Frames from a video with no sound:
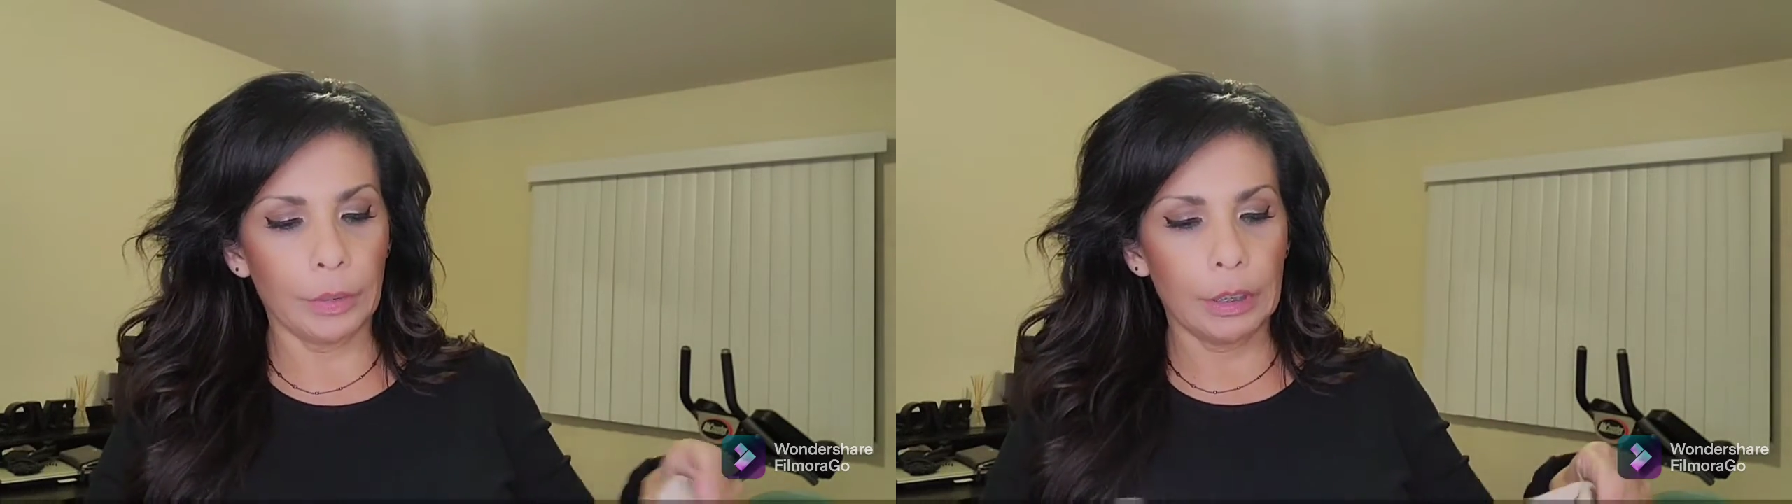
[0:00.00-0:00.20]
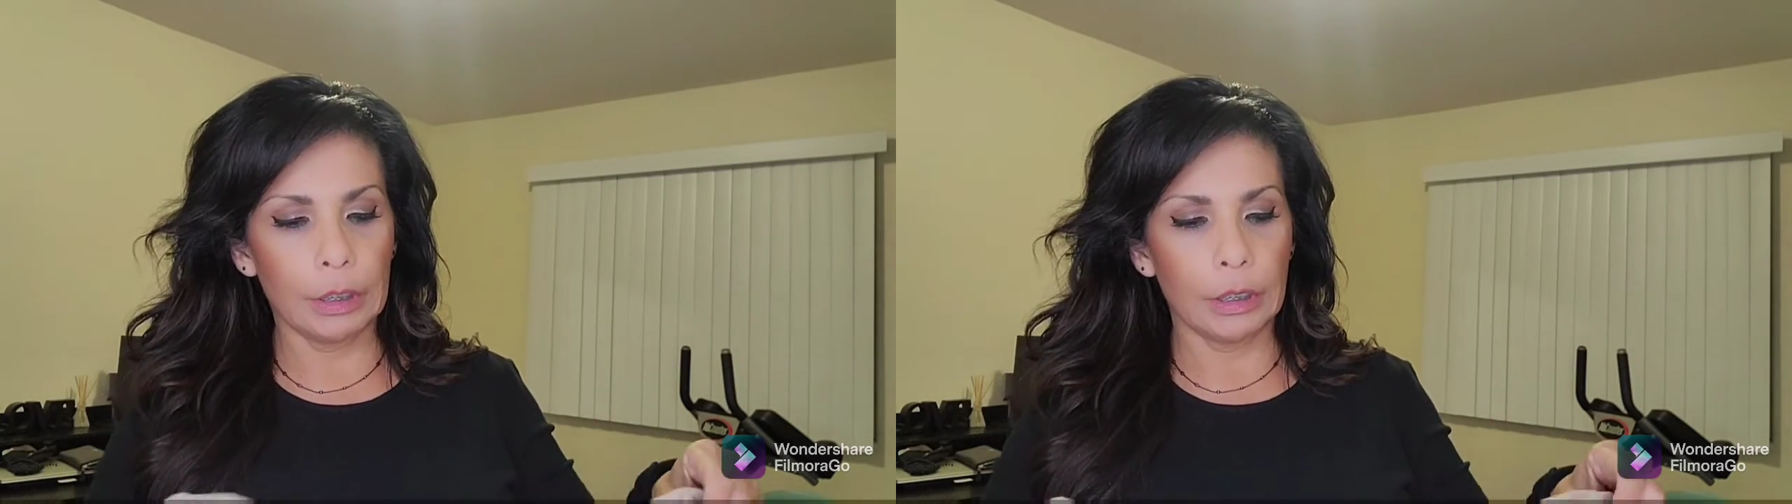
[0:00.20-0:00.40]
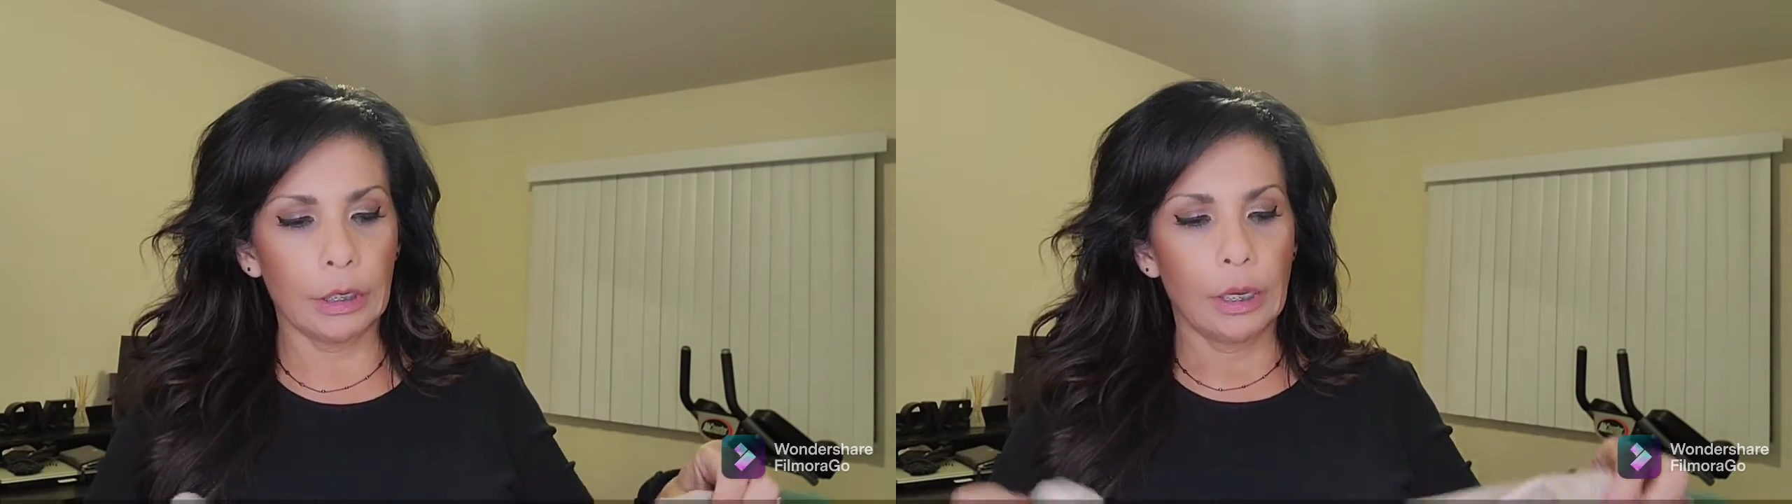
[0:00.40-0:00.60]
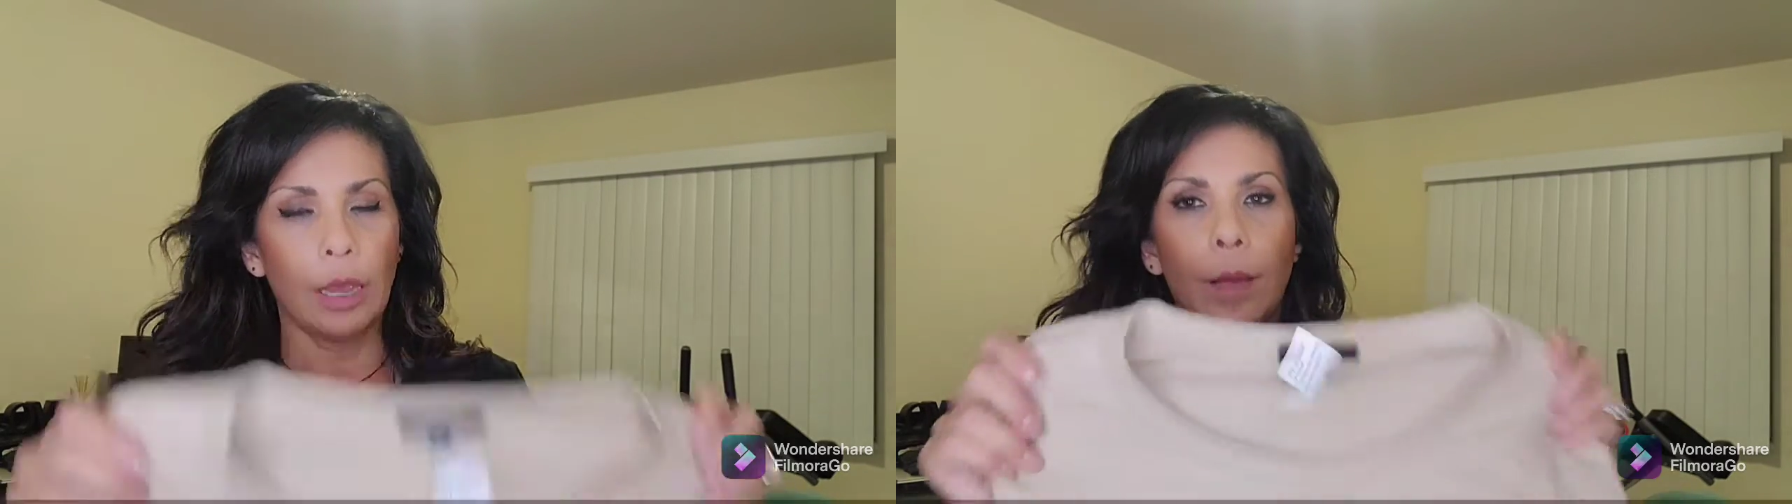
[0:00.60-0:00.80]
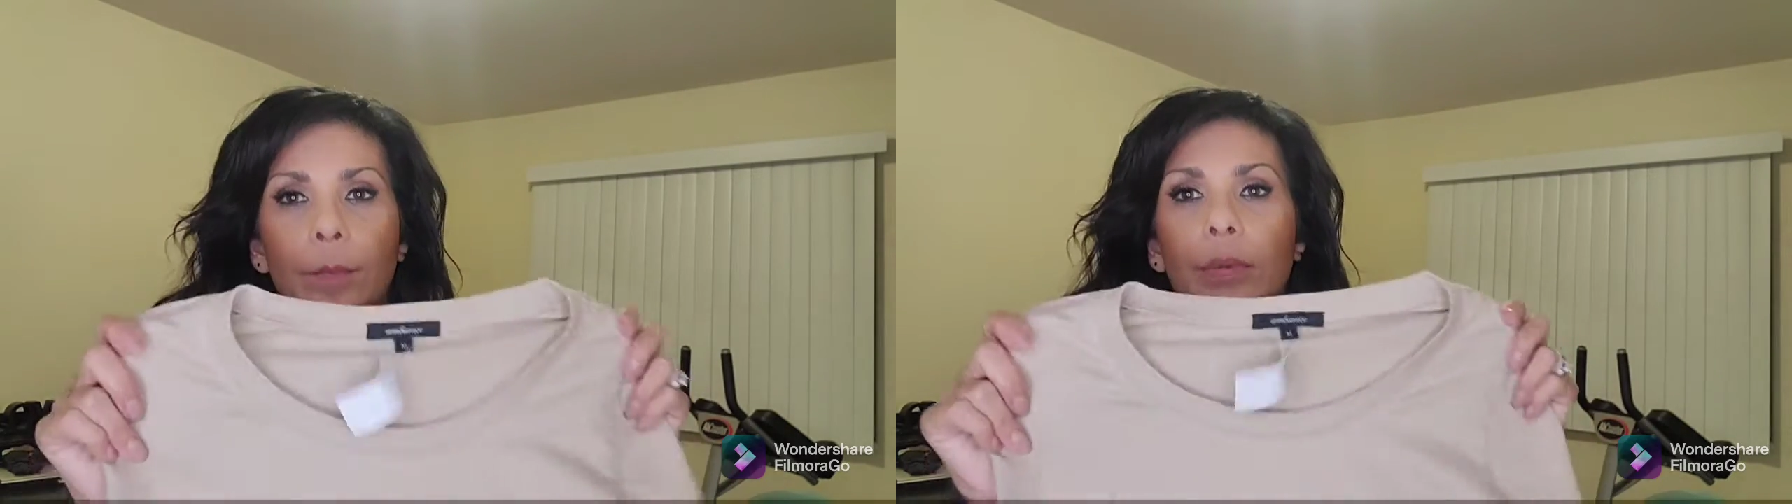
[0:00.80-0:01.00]
button.
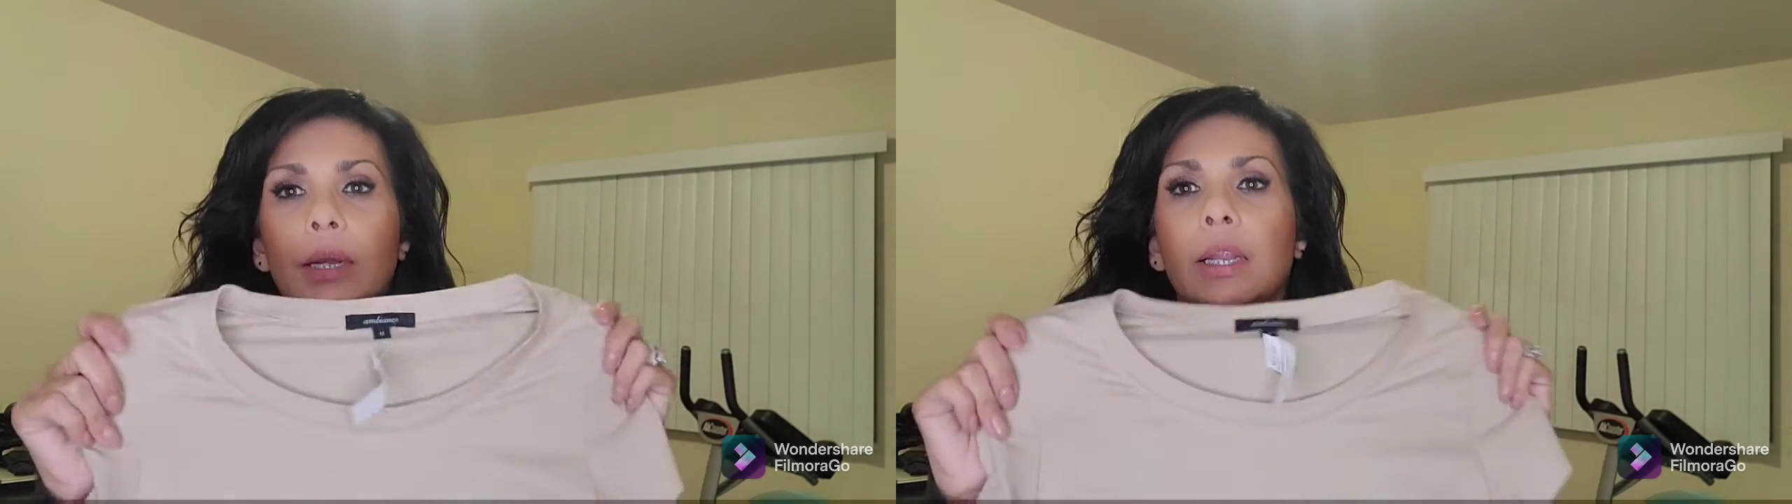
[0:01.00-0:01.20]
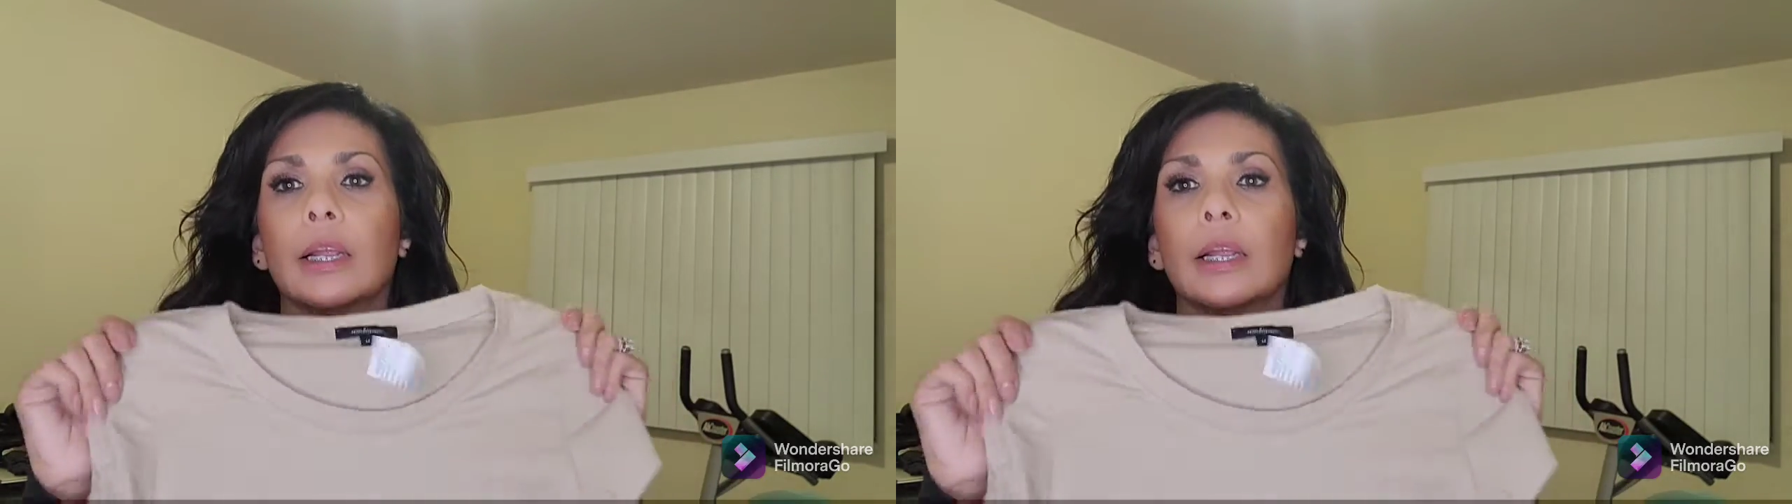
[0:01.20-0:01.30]
But